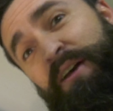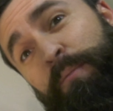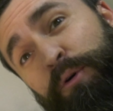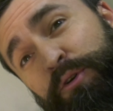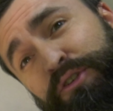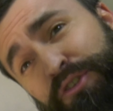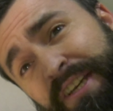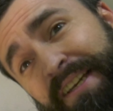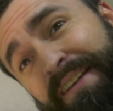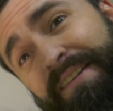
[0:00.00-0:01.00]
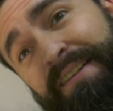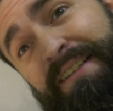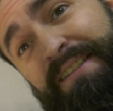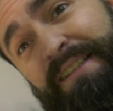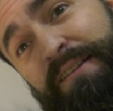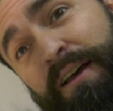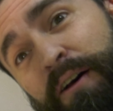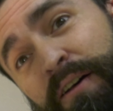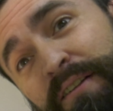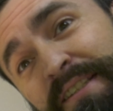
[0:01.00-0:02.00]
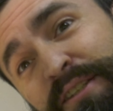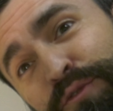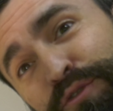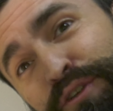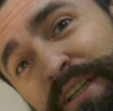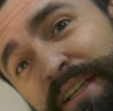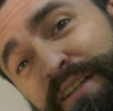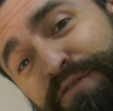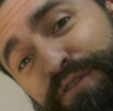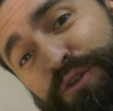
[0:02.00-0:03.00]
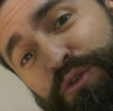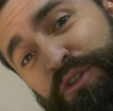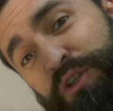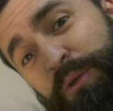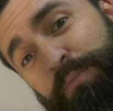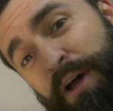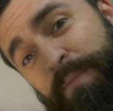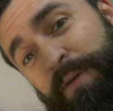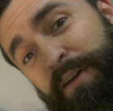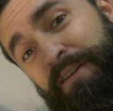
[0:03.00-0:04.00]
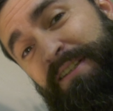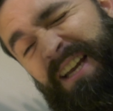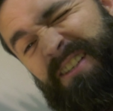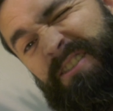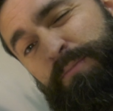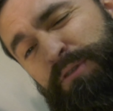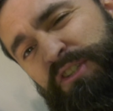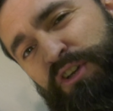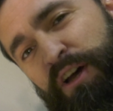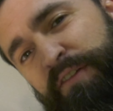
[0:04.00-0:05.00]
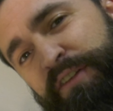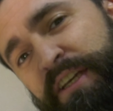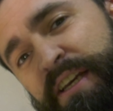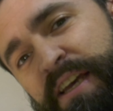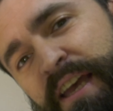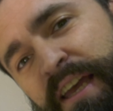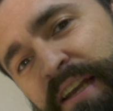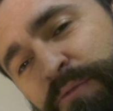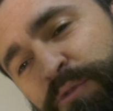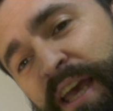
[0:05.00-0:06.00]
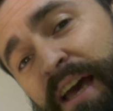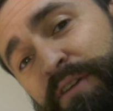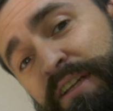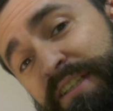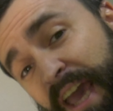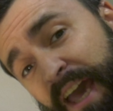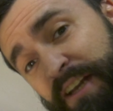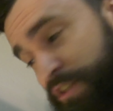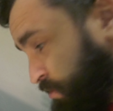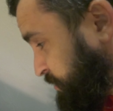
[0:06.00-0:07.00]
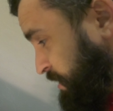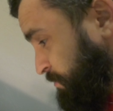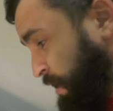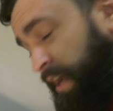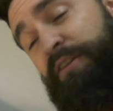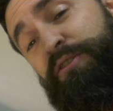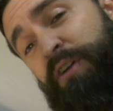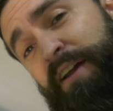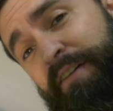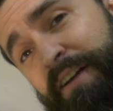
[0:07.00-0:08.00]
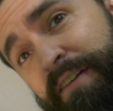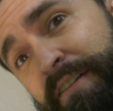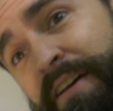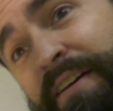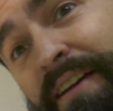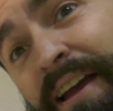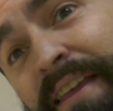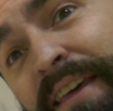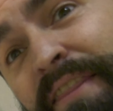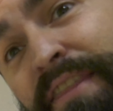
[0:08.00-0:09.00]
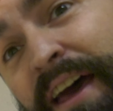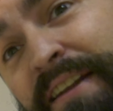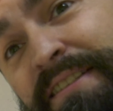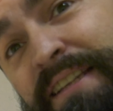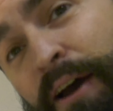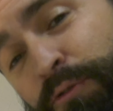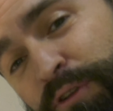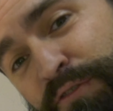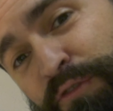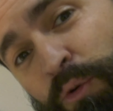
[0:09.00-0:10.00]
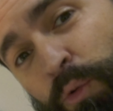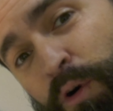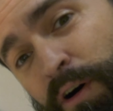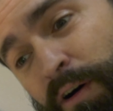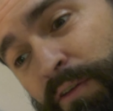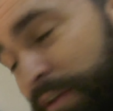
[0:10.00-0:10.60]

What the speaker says: But what you're seeing is this silvery, futuristic pipe here is actually pretty soft. And we have it attached to the back of the dryer here. And then that is the outlet for the wall.